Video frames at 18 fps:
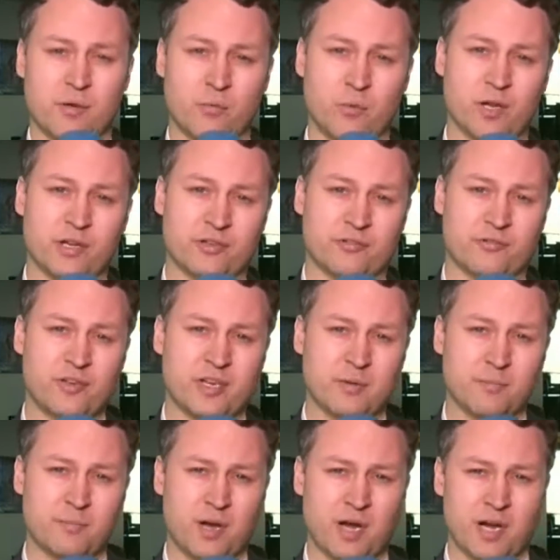Wilders
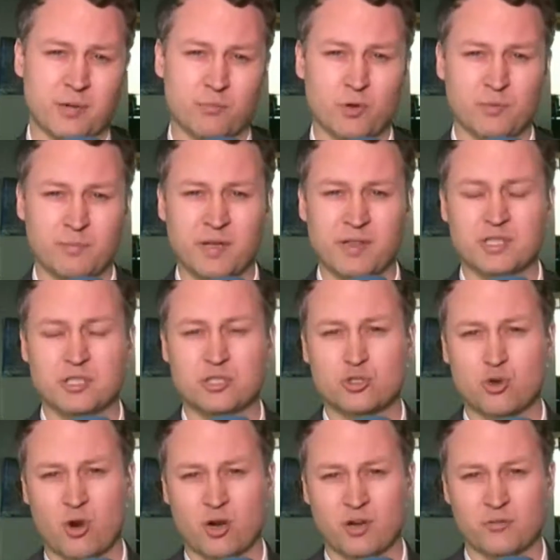Freedom Party would be the
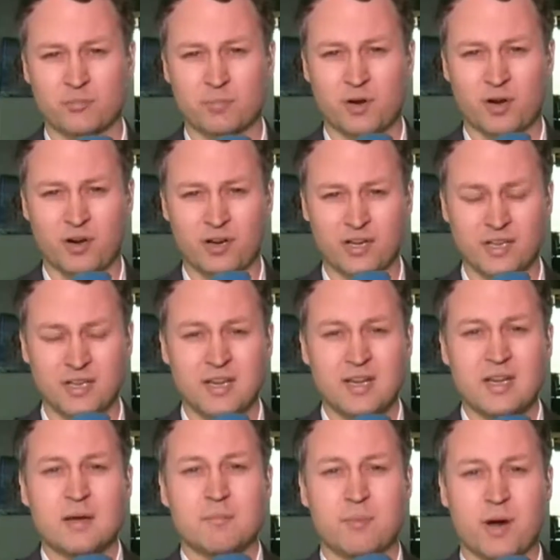strongest party.
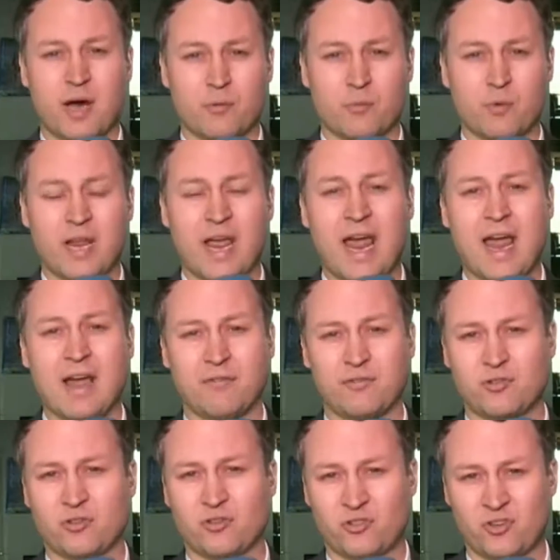But we
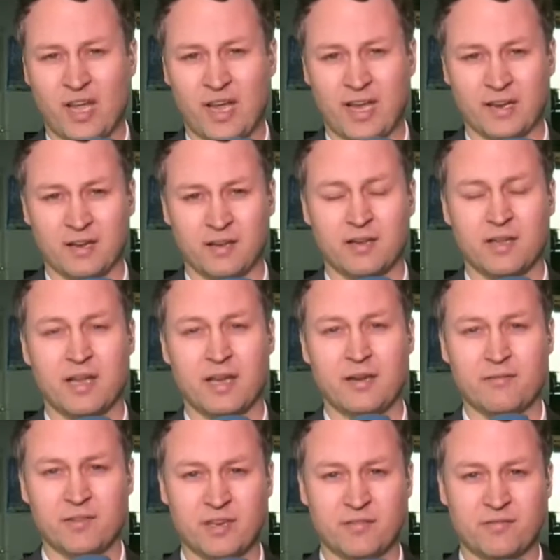have to say,
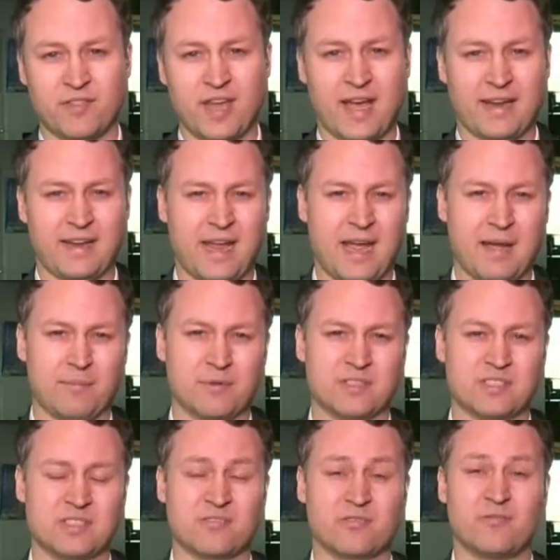even if that
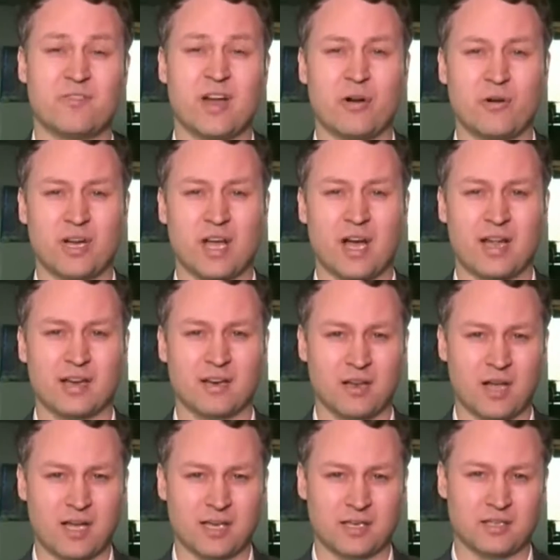happens, it's very
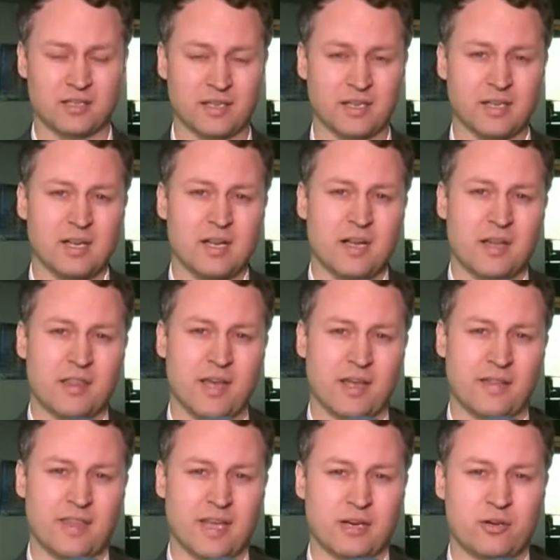unlikely
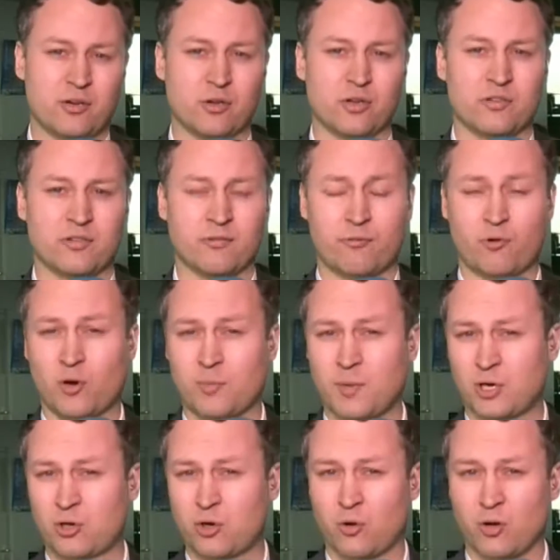that they could form
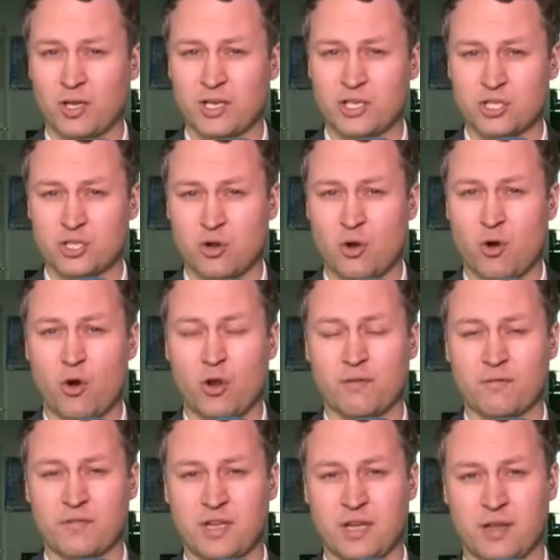a coalition. All
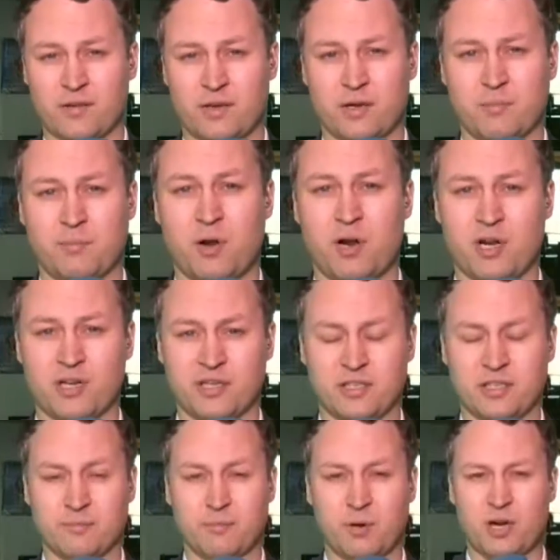of the other
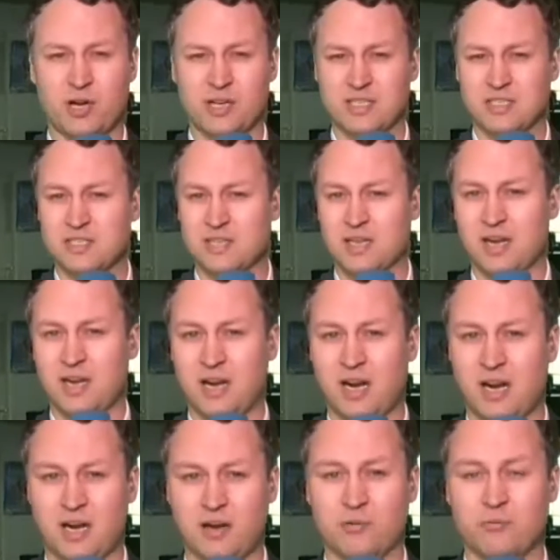parties
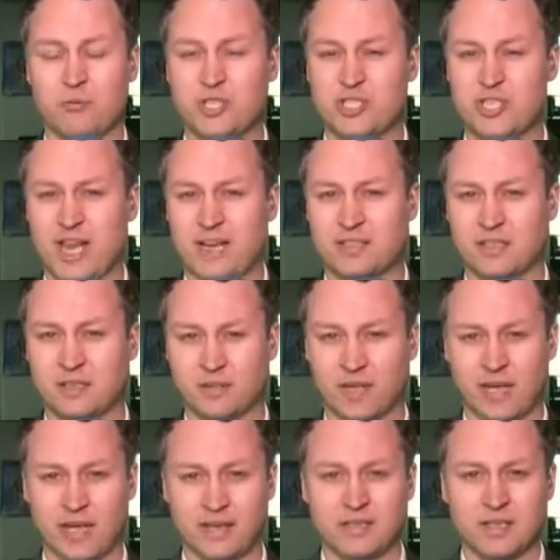are rejecting
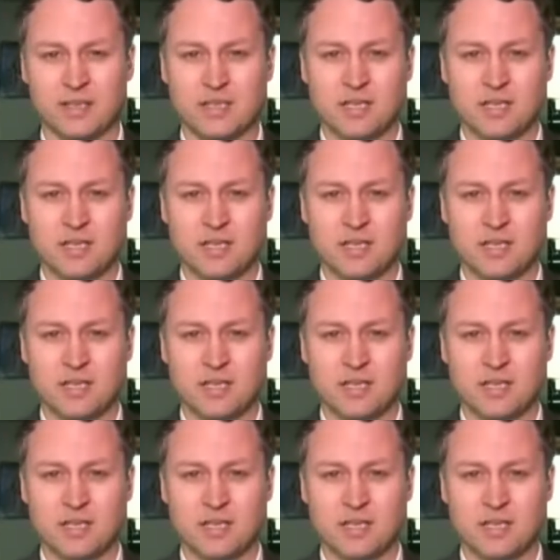that.